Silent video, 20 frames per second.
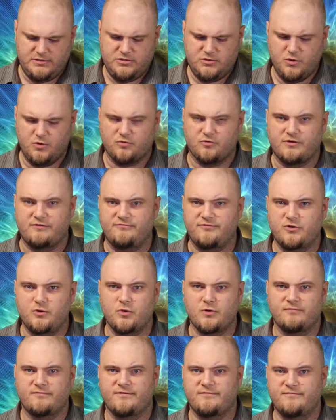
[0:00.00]
do a
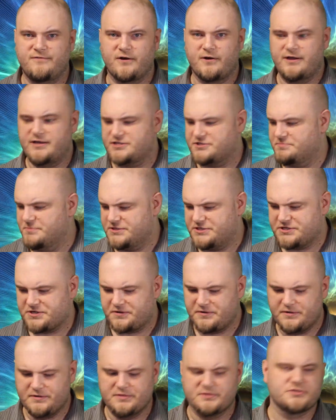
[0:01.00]
review of the various
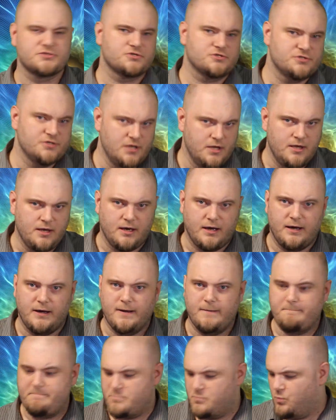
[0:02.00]
materials,
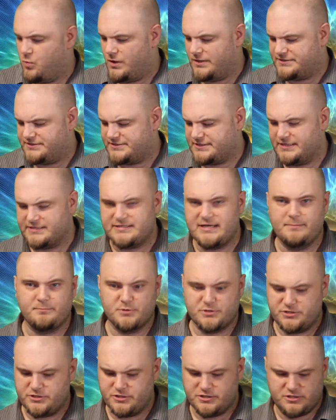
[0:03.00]
what
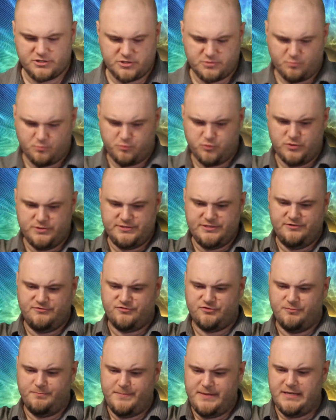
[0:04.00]
temperatures printed
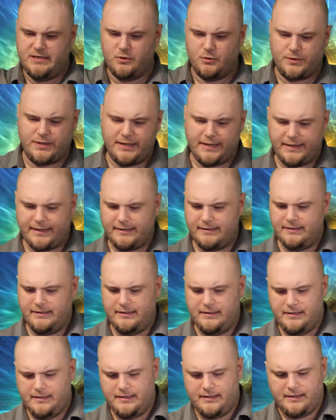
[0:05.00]
for me okay,
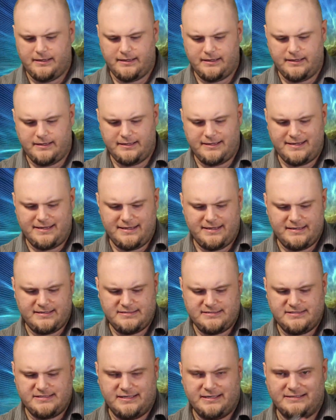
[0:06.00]

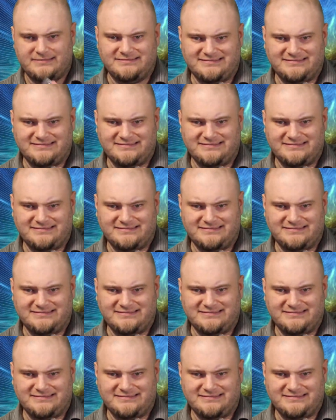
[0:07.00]
and